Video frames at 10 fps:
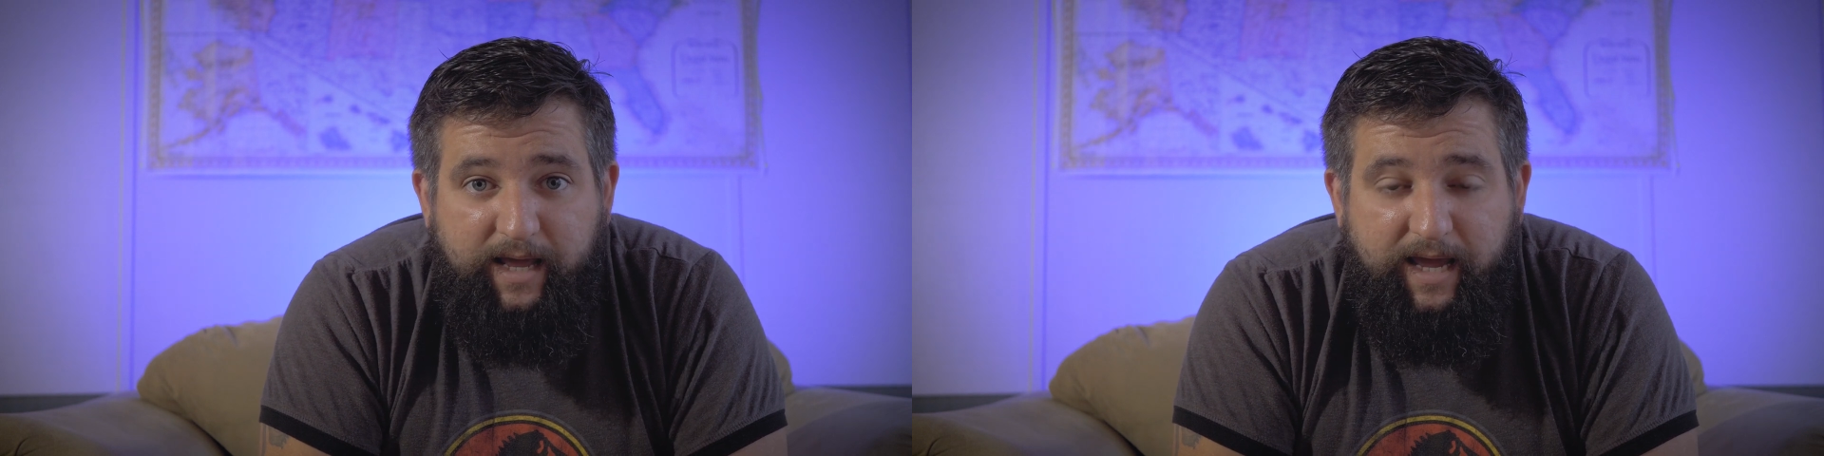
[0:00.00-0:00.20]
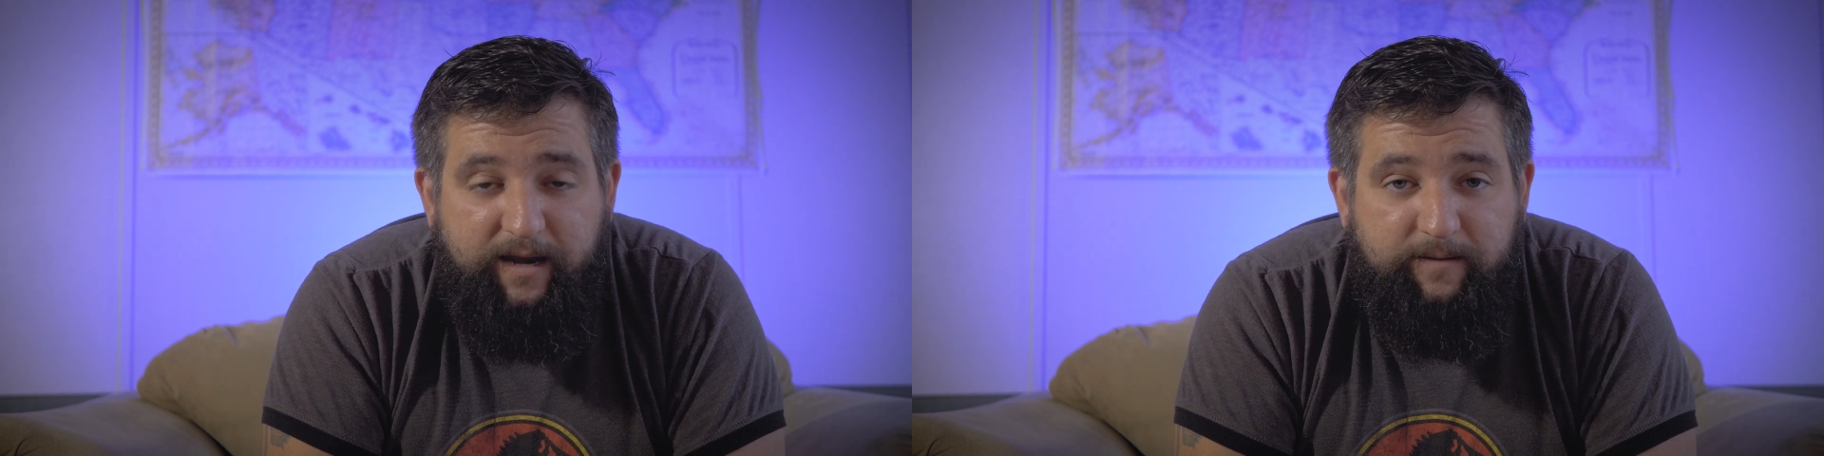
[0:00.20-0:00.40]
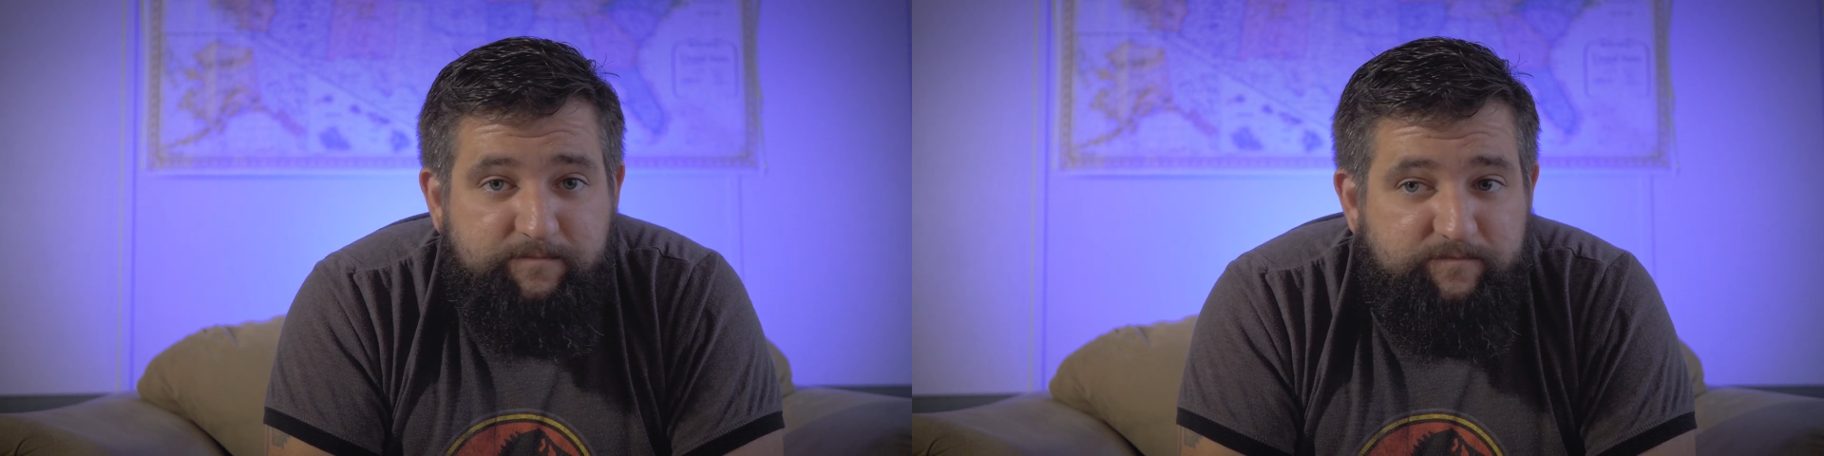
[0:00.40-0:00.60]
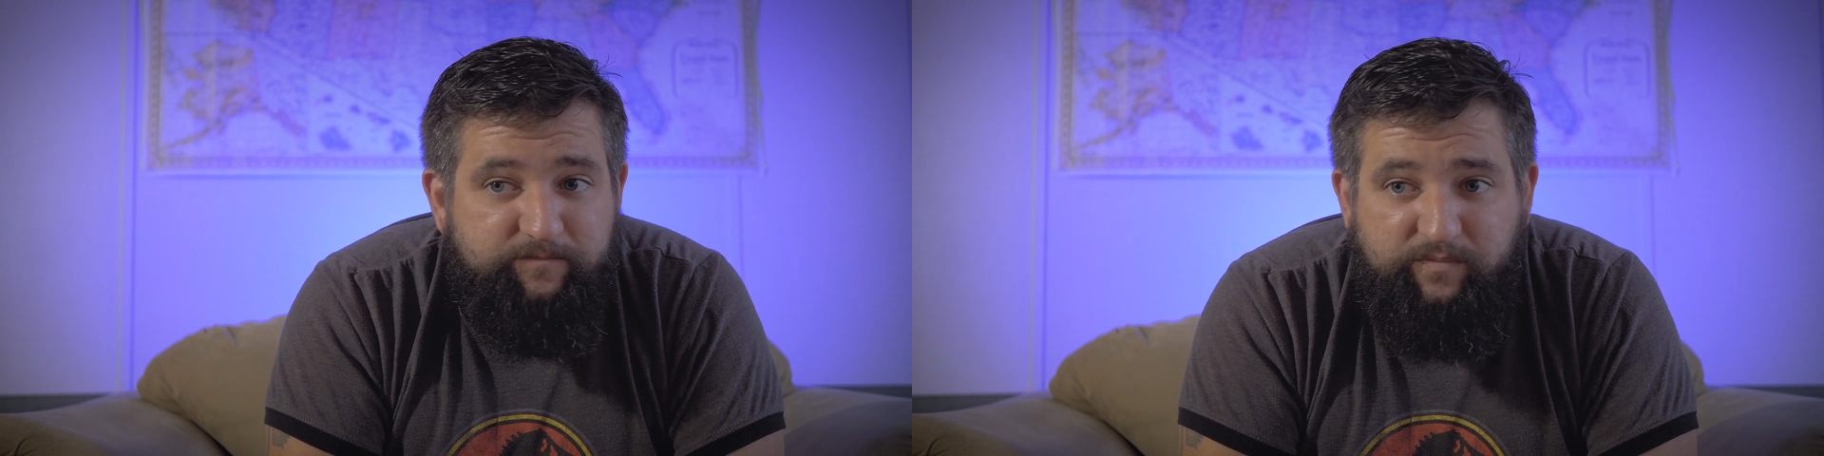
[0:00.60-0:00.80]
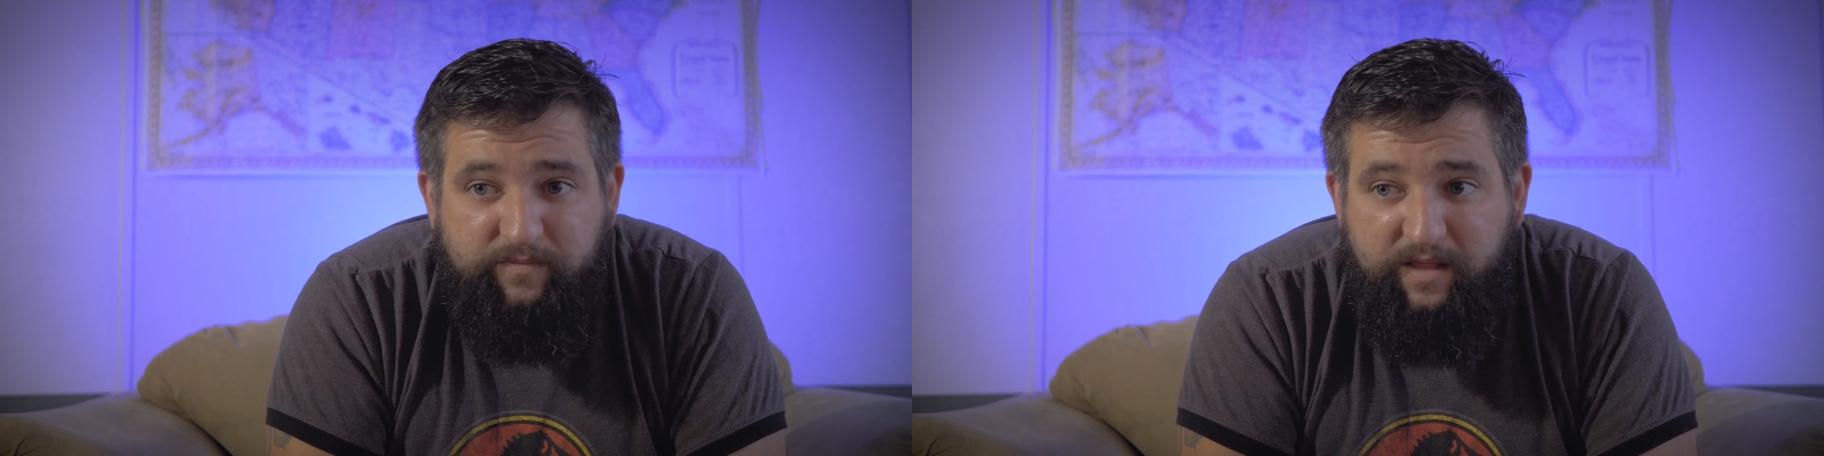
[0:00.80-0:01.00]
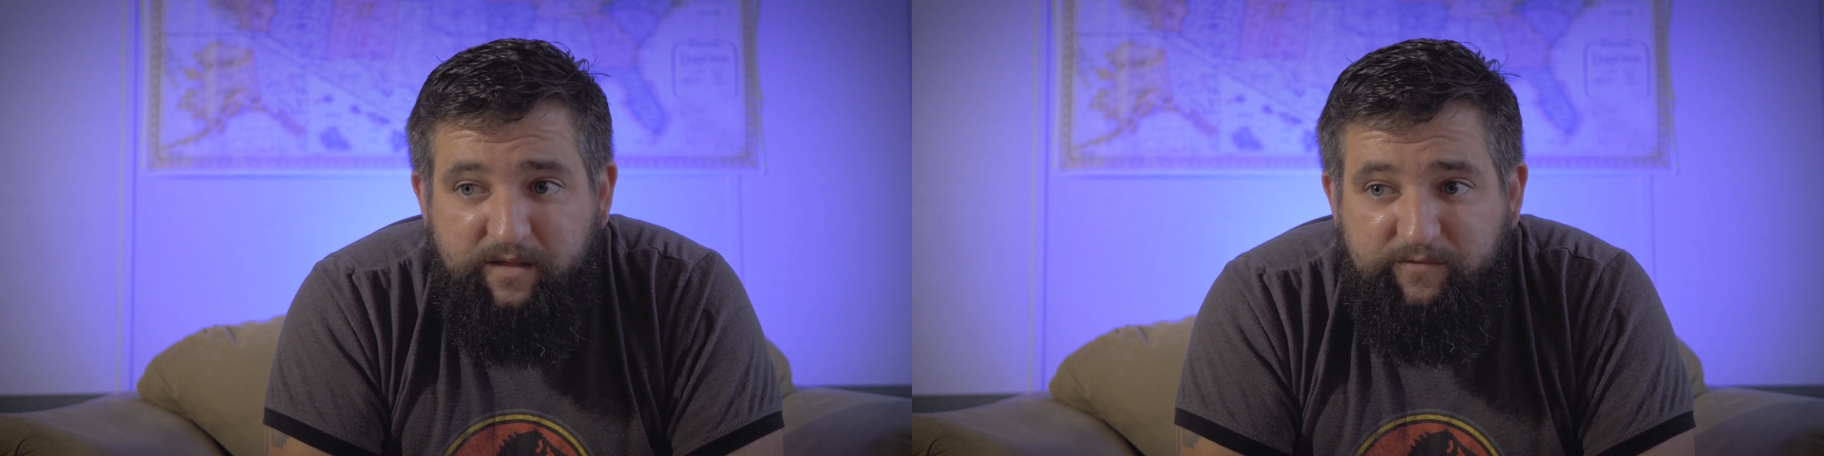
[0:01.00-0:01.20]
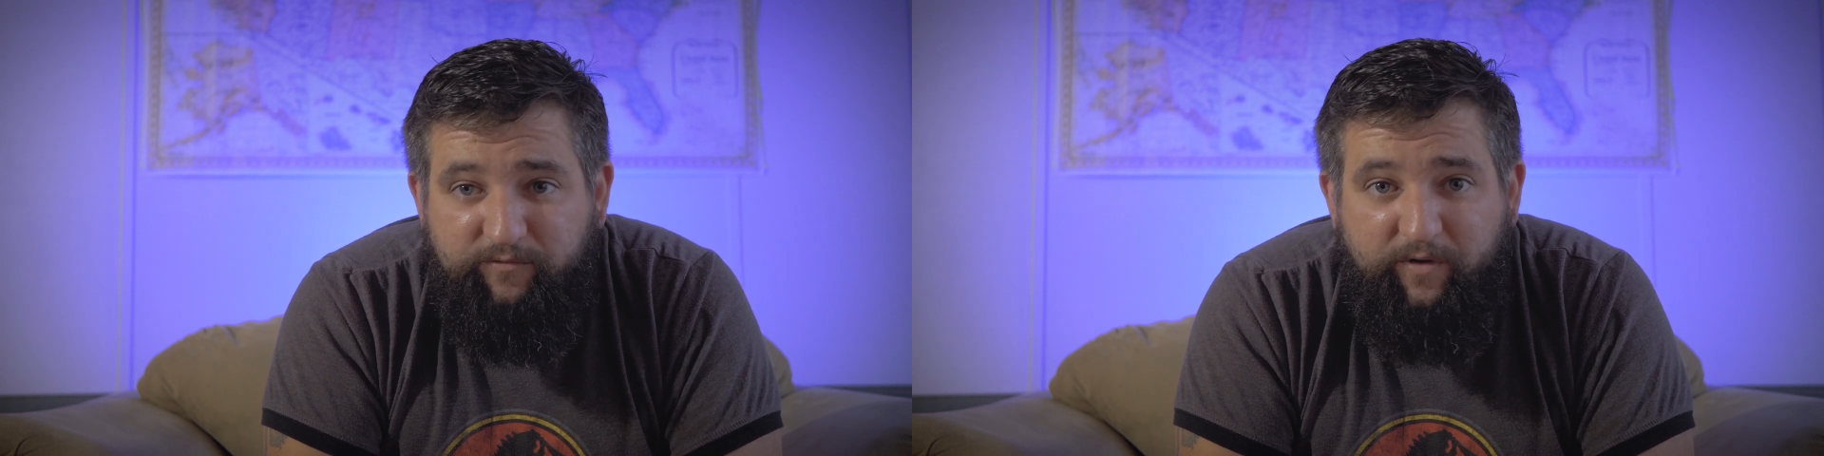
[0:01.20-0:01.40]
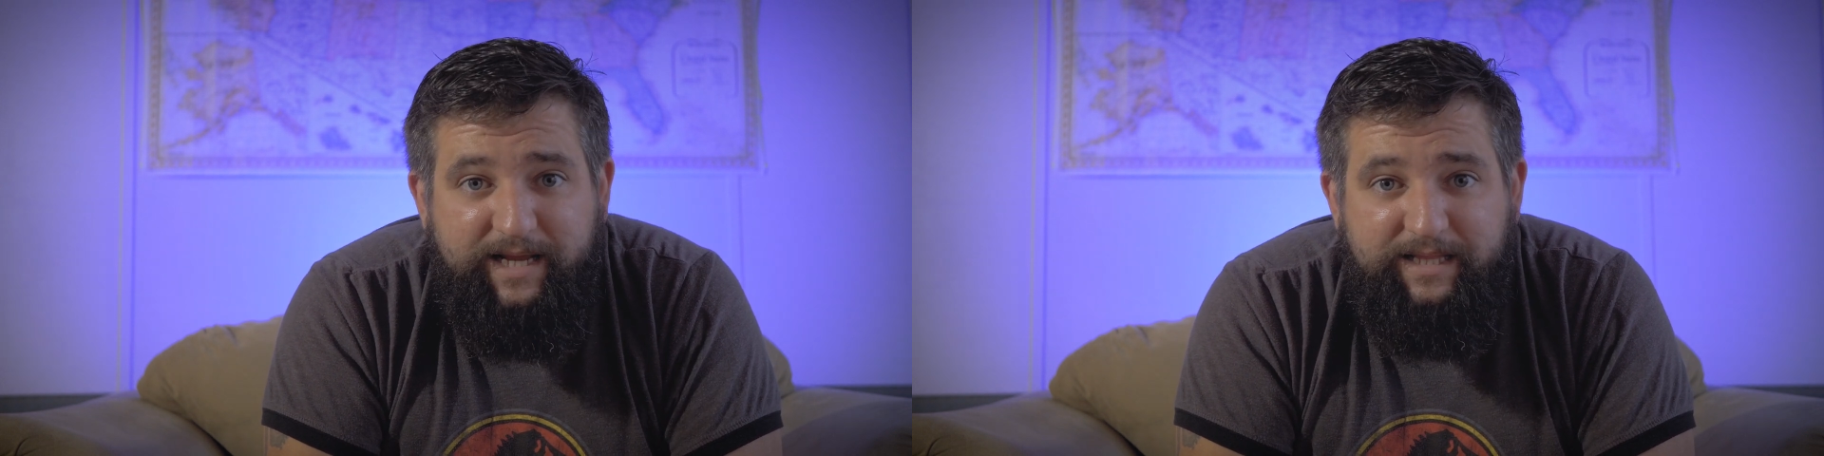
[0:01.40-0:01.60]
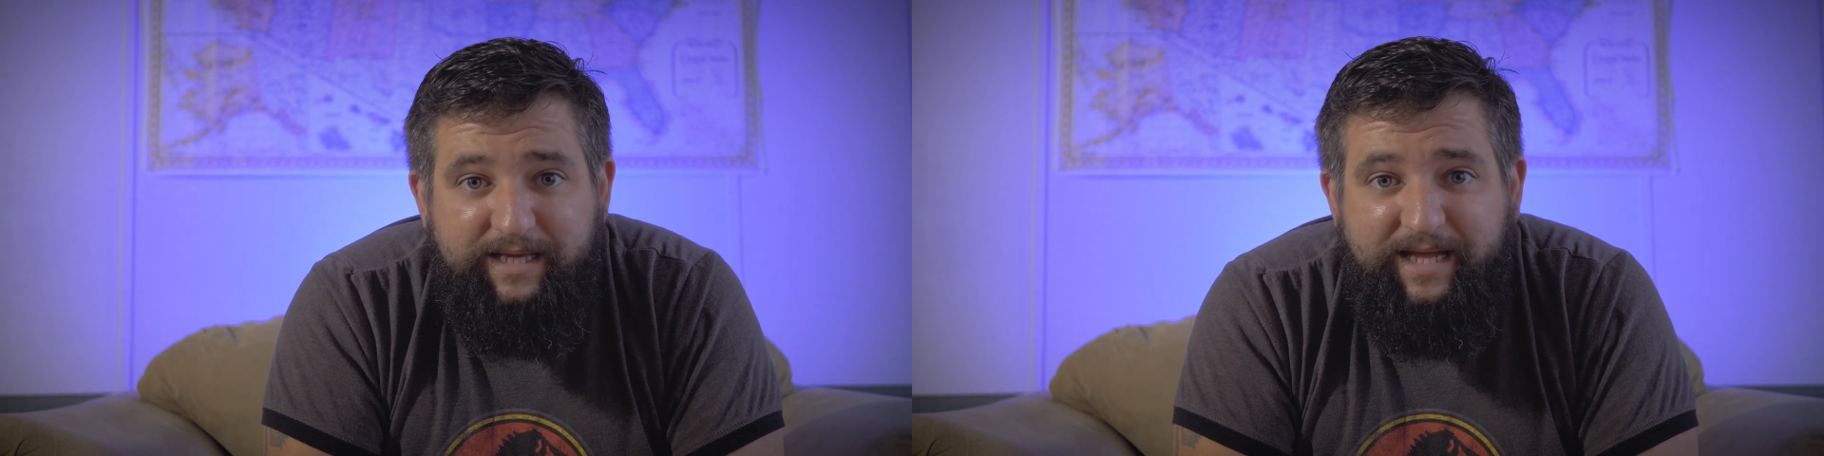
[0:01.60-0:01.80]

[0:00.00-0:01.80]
And frankly,